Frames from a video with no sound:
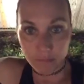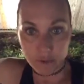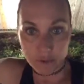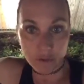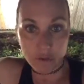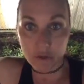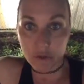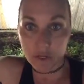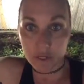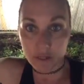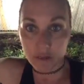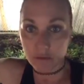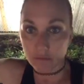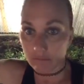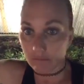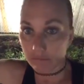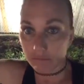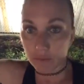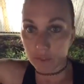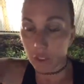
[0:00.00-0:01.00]
circuit,
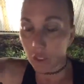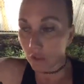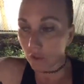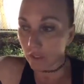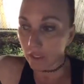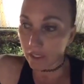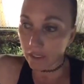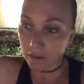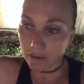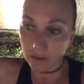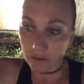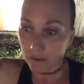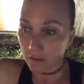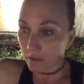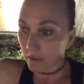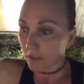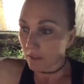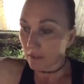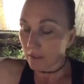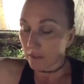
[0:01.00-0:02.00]
you know, like a
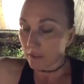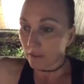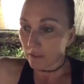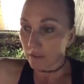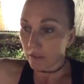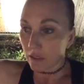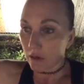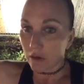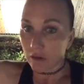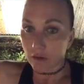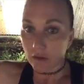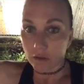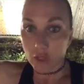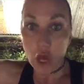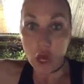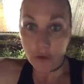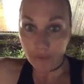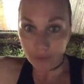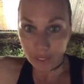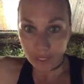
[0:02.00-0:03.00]

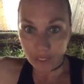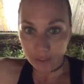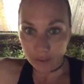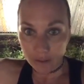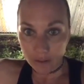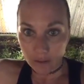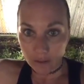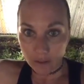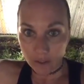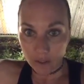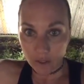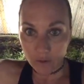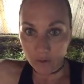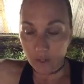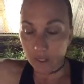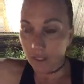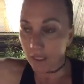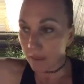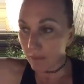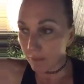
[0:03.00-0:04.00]
lottery, you know,
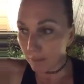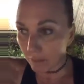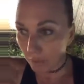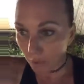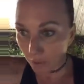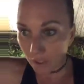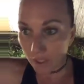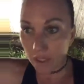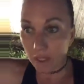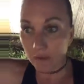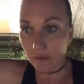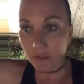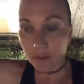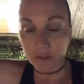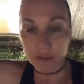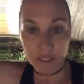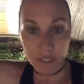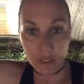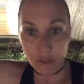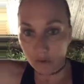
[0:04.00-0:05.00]
and they put it out
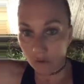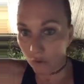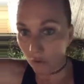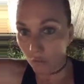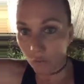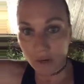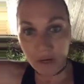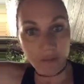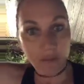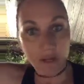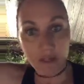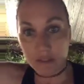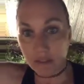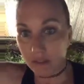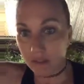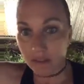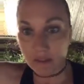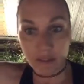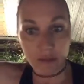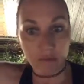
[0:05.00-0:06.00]
there and they don't know where that,
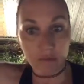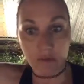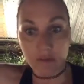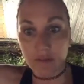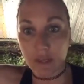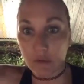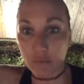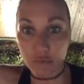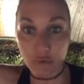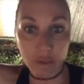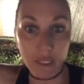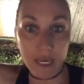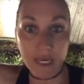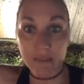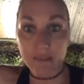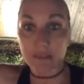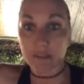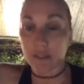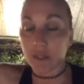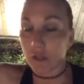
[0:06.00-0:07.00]
it's like
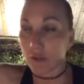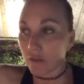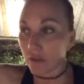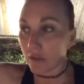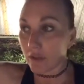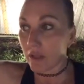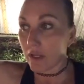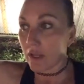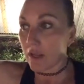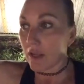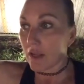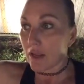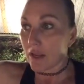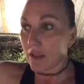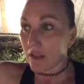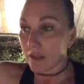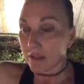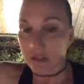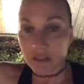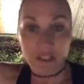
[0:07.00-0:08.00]
roulette, you know, that
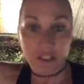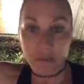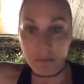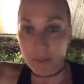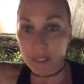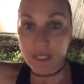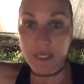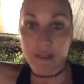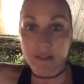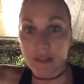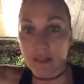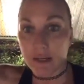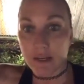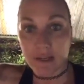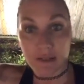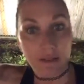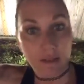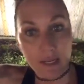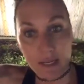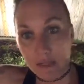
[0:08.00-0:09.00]
it's going to spin and then
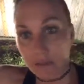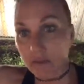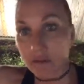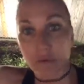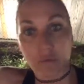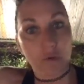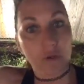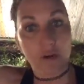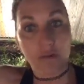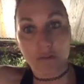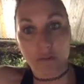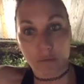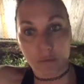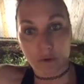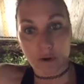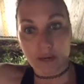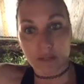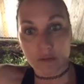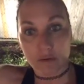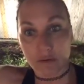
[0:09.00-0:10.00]
it lands on whatever
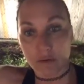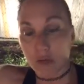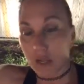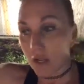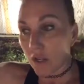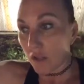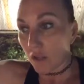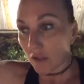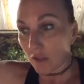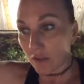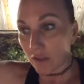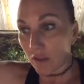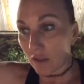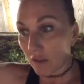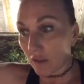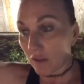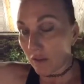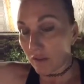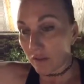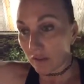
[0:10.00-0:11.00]
appraisal.
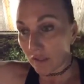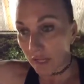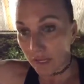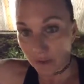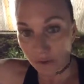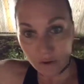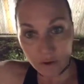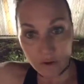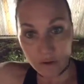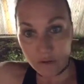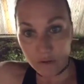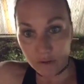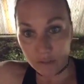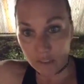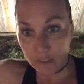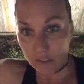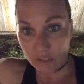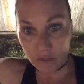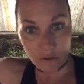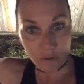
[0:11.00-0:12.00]
The lender
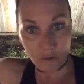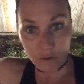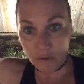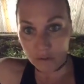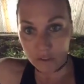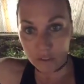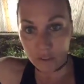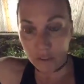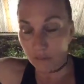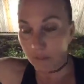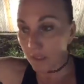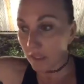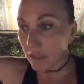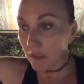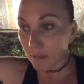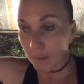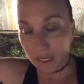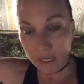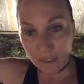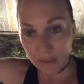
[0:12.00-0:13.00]
doesn't know who it's going to be.
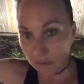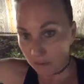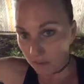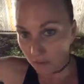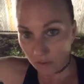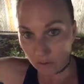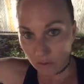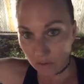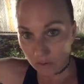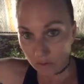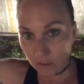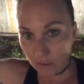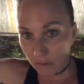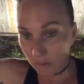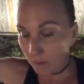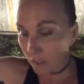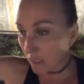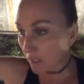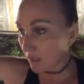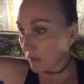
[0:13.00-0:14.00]
The bank doesn't know who it's
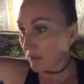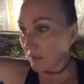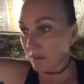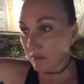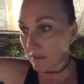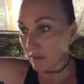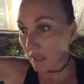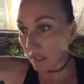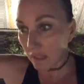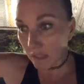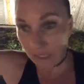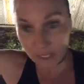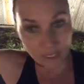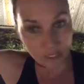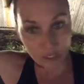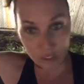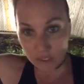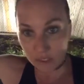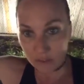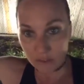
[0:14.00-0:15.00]
going to be. The selling
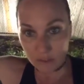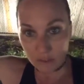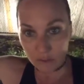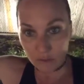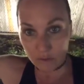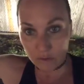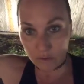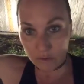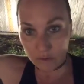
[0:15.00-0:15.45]
agent doesn't know who